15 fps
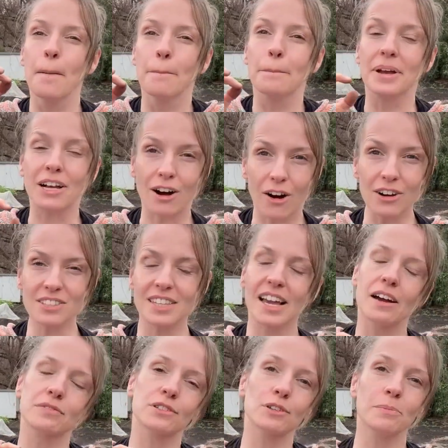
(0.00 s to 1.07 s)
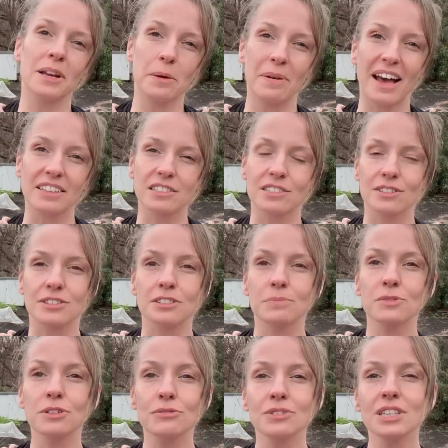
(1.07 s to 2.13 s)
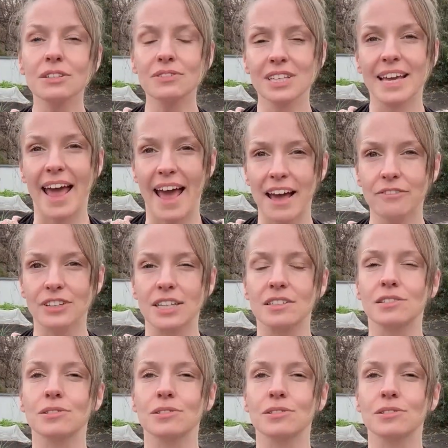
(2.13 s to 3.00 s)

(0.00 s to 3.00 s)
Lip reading: because they have so many petals on them, they're really, really heavy.